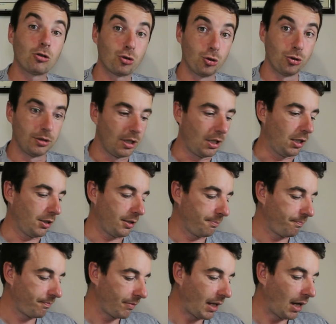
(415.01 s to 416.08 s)
Good luck.
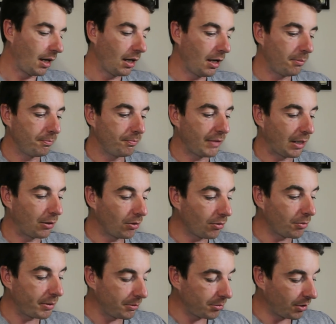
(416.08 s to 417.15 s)
Now a
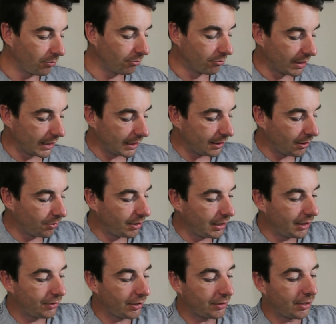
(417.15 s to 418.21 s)
lot of people don't really know
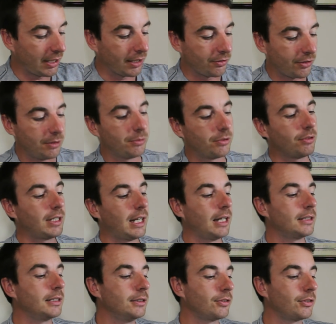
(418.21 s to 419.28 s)
these exist. It was on
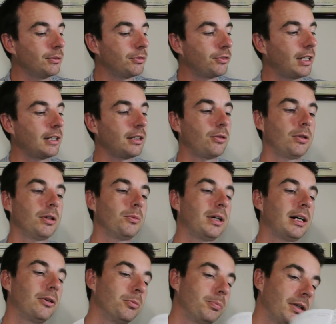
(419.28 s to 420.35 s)
Hannon's, it was selling quite
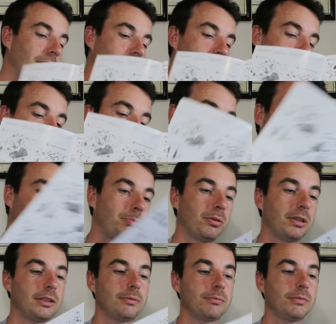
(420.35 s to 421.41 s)
well, but I just thought I'd
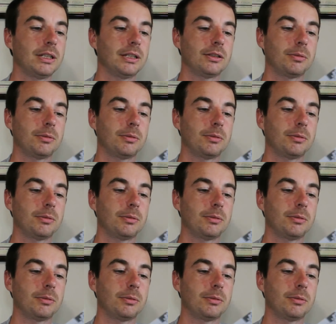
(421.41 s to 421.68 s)
bring it